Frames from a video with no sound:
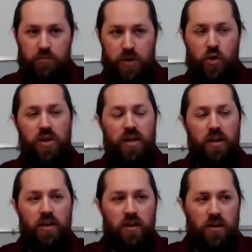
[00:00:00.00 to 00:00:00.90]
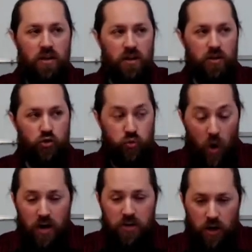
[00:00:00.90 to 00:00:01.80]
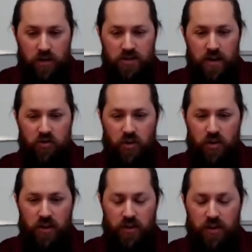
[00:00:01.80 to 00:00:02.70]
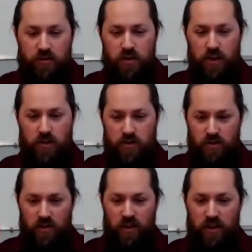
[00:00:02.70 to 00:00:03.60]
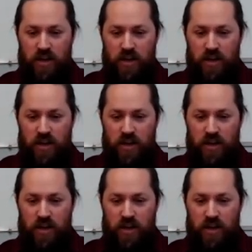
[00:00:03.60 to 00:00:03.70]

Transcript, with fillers: beauty uh, draws our attention. It, it, it's, it's